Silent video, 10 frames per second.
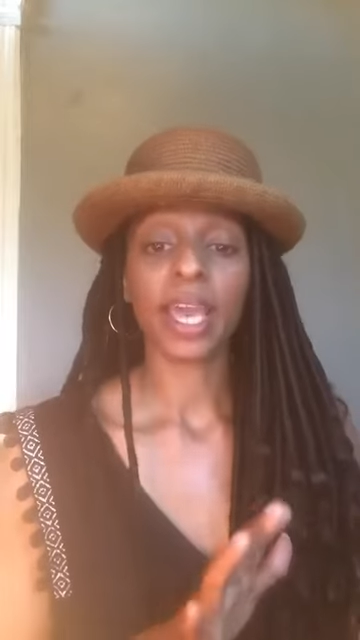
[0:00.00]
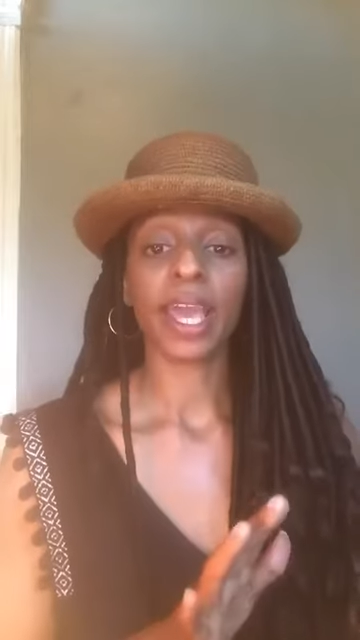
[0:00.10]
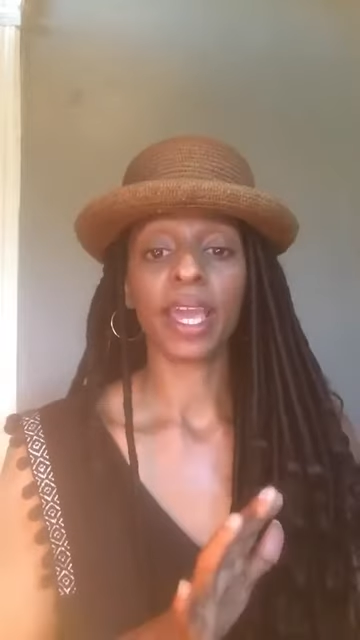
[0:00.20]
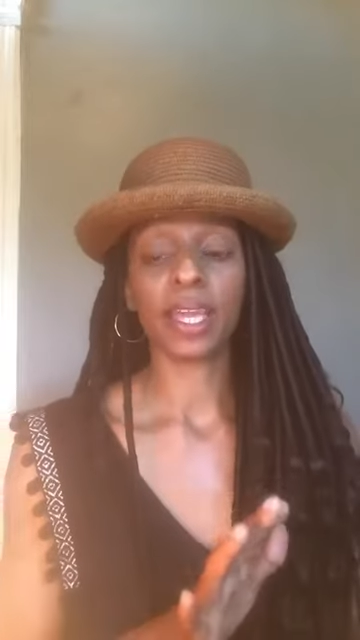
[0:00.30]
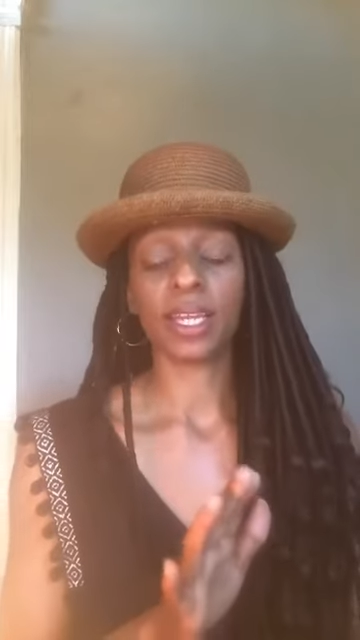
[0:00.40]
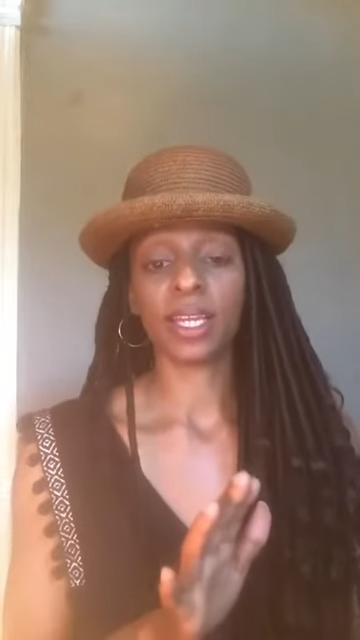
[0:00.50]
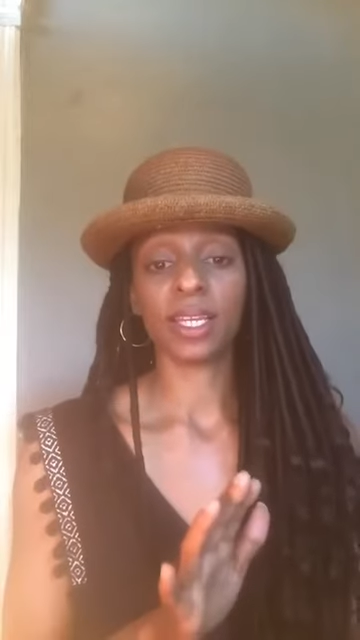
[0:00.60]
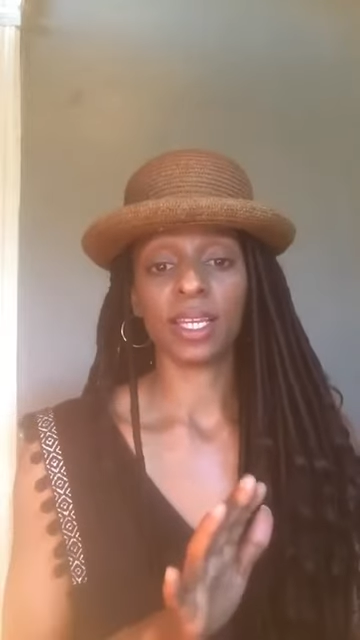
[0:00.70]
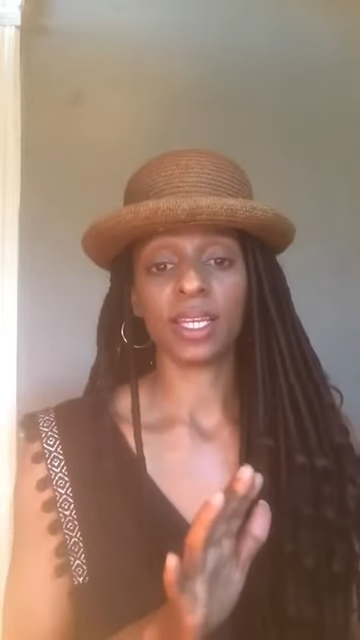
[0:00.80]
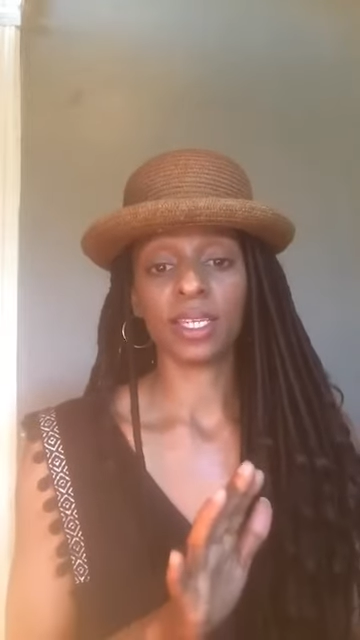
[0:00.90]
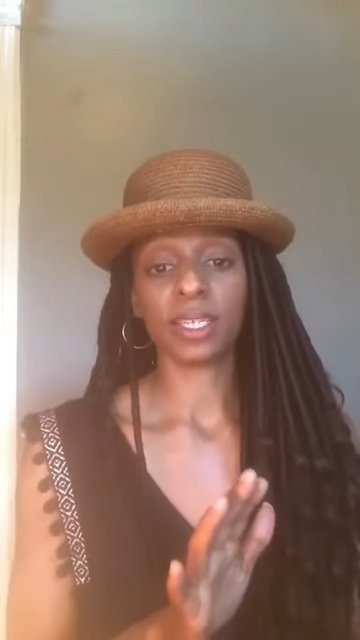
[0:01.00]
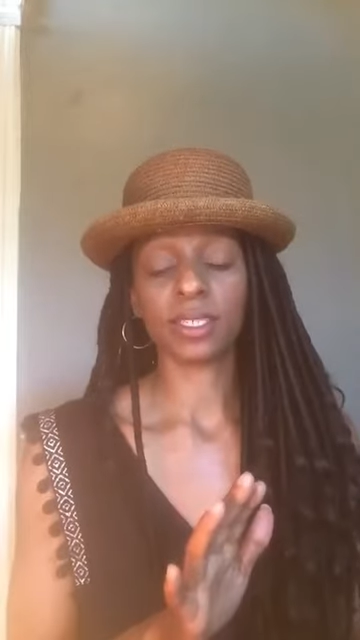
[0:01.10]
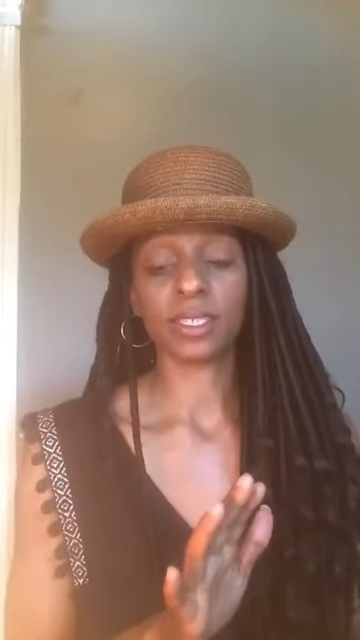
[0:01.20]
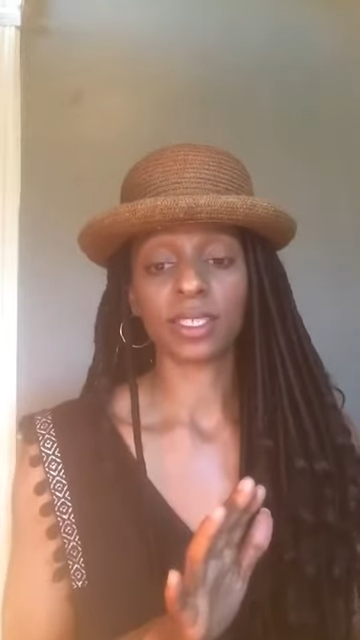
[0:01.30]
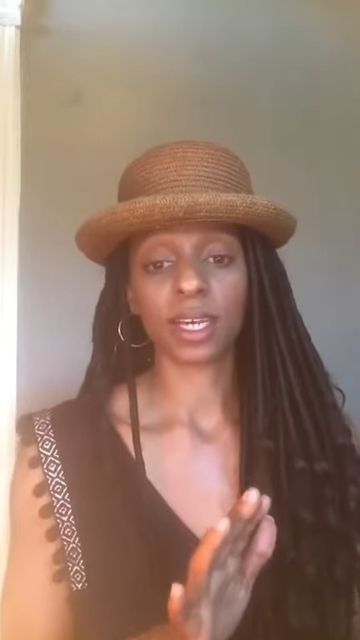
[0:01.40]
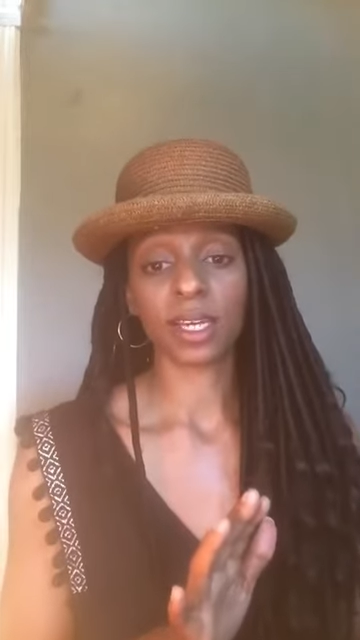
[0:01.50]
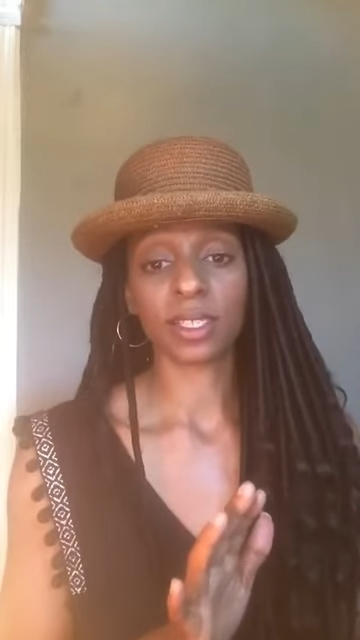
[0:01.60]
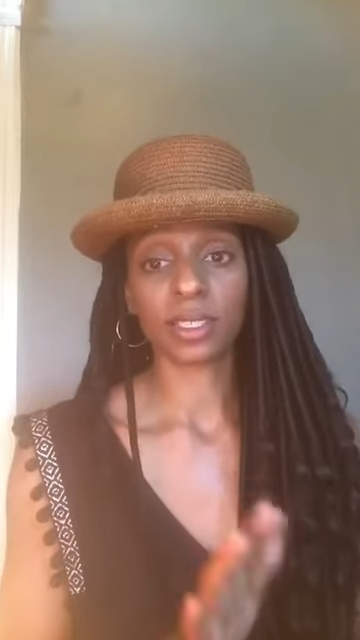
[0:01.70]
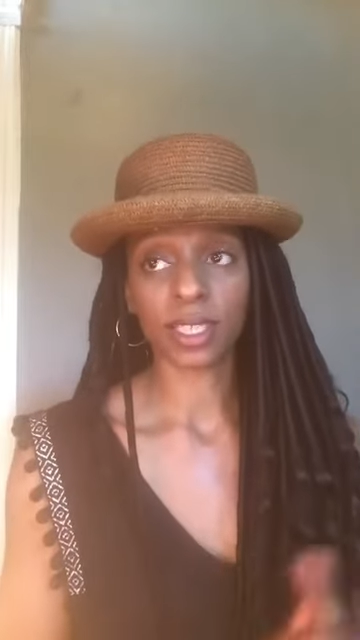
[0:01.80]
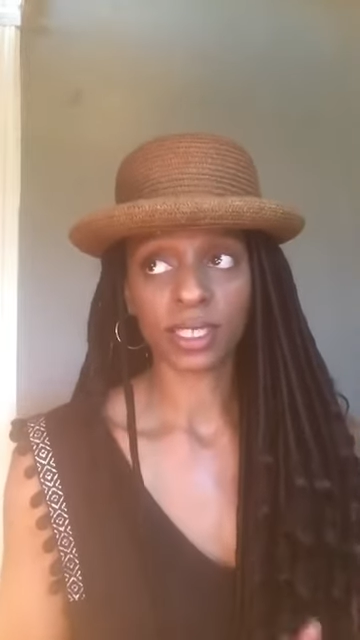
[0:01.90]
and it is
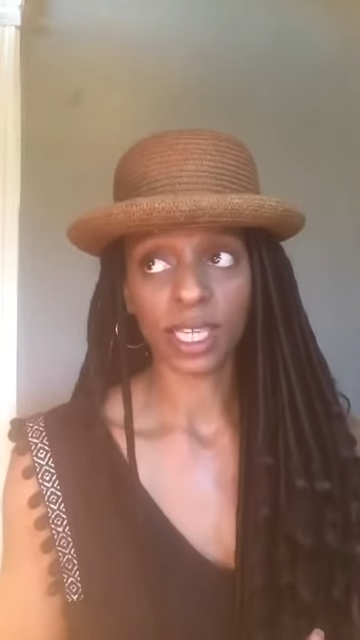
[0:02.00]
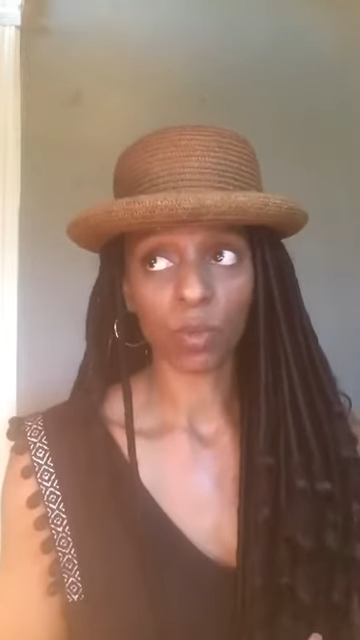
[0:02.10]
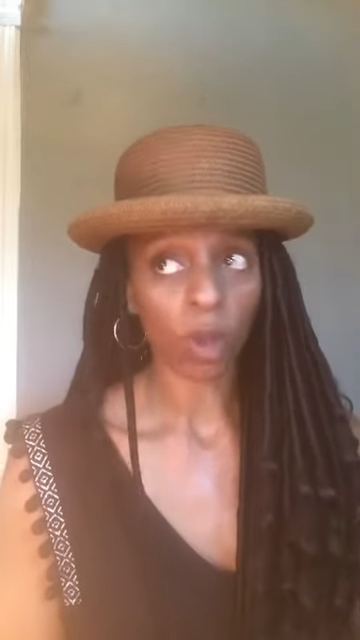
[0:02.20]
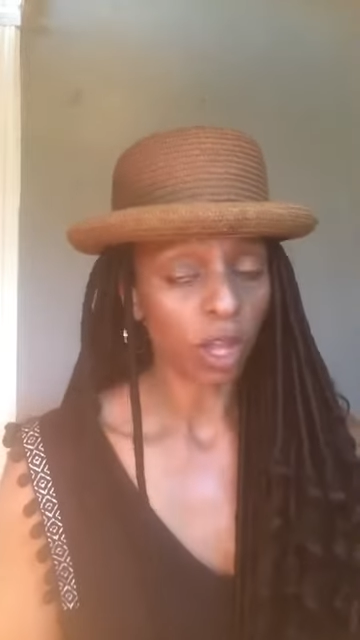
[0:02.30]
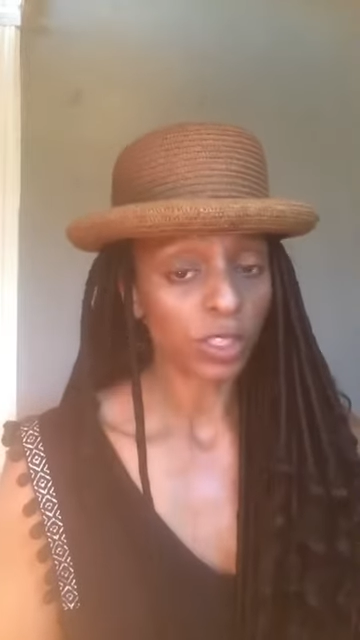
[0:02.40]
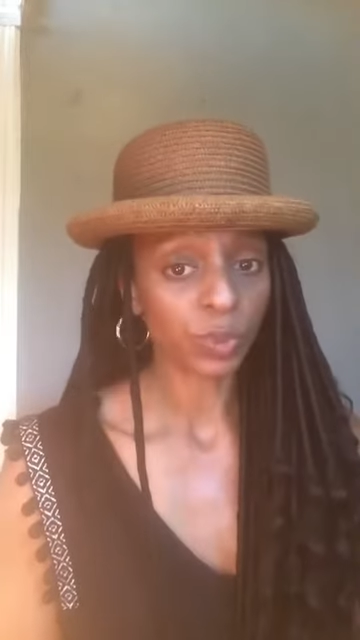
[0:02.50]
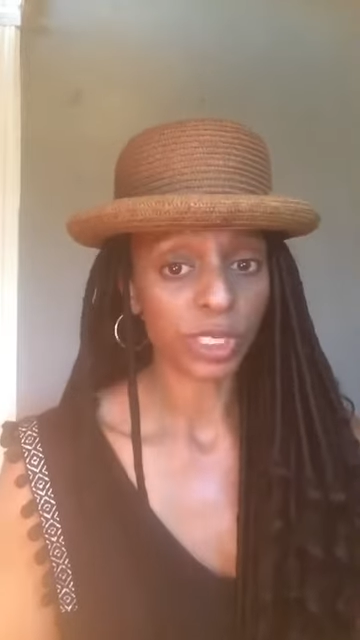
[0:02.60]
a Sunset Waltz,